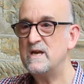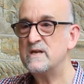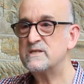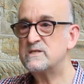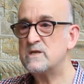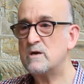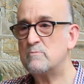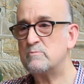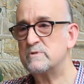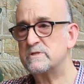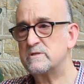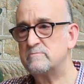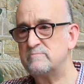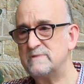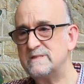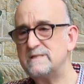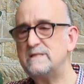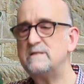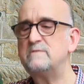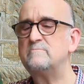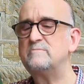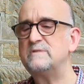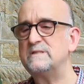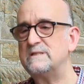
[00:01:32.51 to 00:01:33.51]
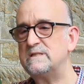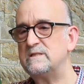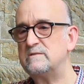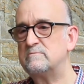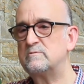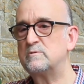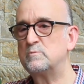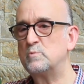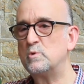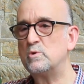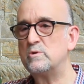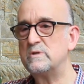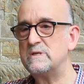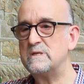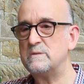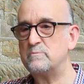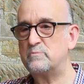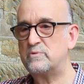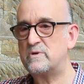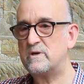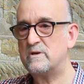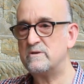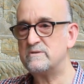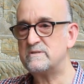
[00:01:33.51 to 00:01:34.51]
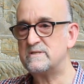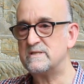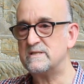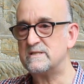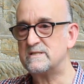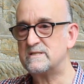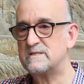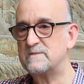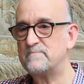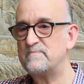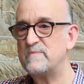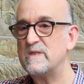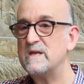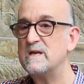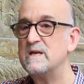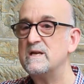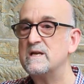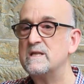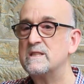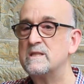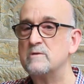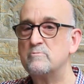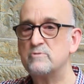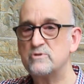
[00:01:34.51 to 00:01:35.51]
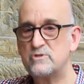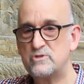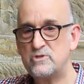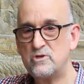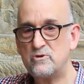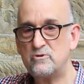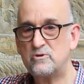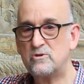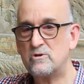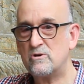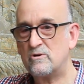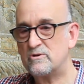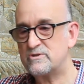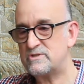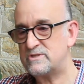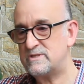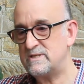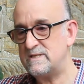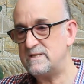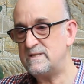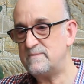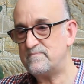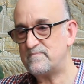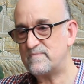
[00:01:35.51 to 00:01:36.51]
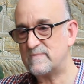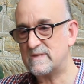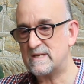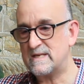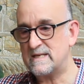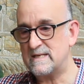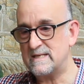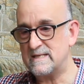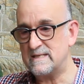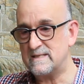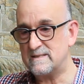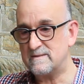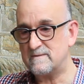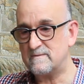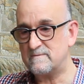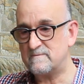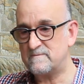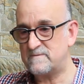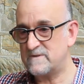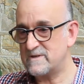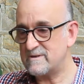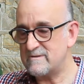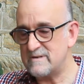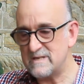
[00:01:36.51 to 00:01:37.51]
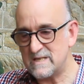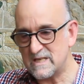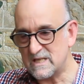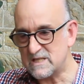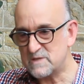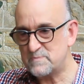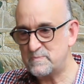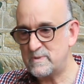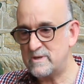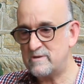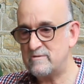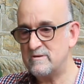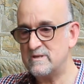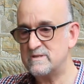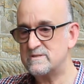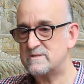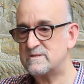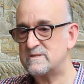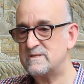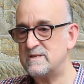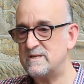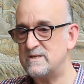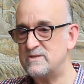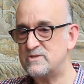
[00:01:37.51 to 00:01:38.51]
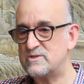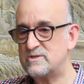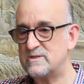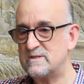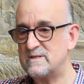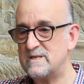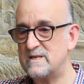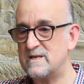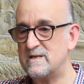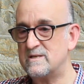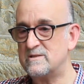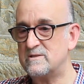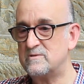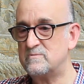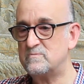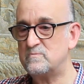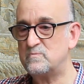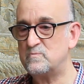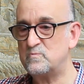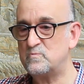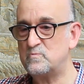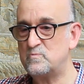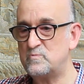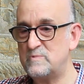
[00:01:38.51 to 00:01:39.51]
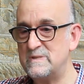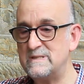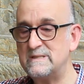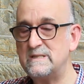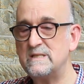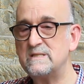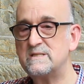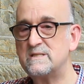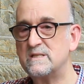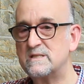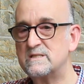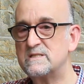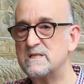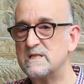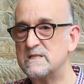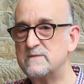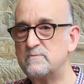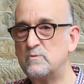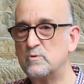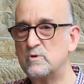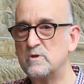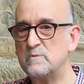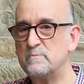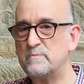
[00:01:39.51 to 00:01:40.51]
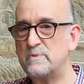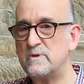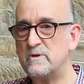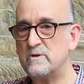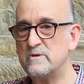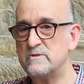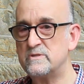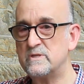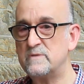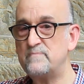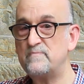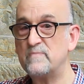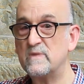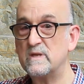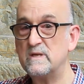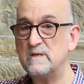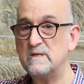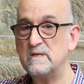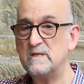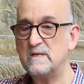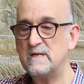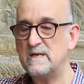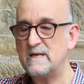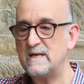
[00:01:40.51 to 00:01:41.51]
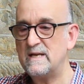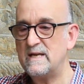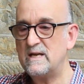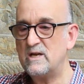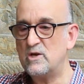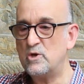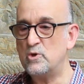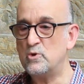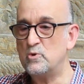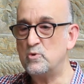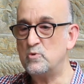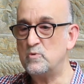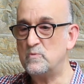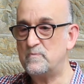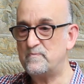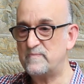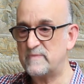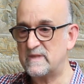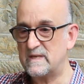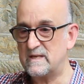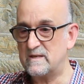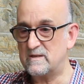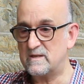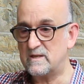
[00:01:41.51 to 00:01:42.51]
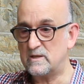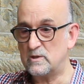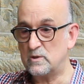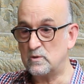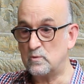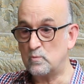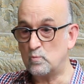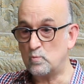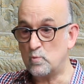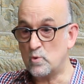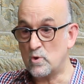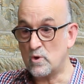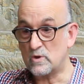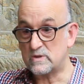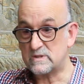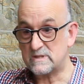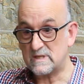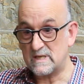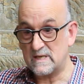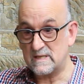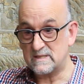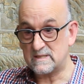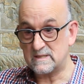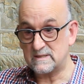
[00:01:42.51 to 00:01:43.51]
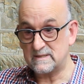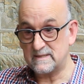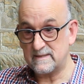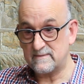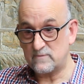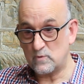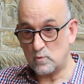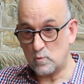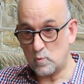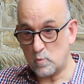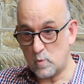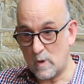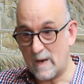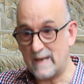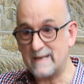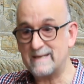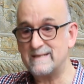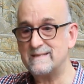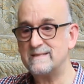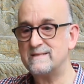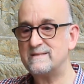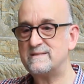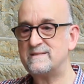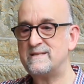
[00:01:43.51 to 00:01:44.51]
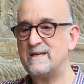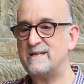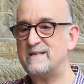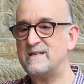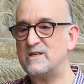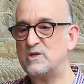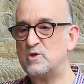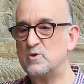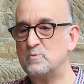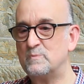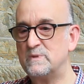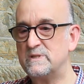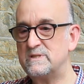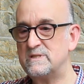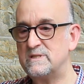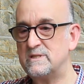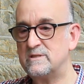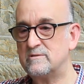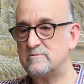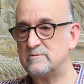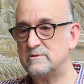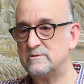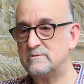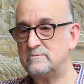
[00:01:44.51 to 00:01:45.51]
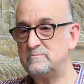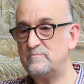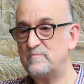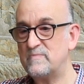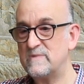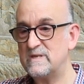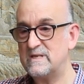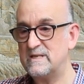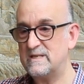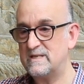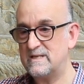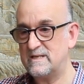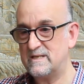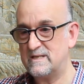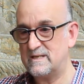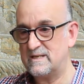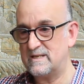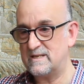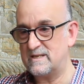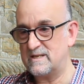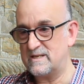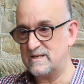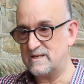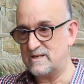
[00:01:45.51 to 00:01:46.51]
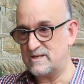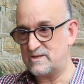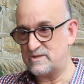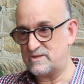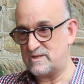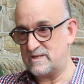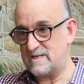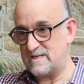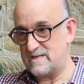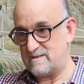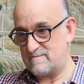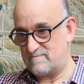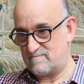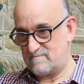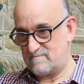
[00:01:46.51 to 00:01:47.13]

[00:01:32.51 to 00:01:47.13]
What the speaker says: So it was a really, really rewarding process. There was Joe Cocci, a very experienced teacher and a really successful composer who worked at the level 1 technical material. She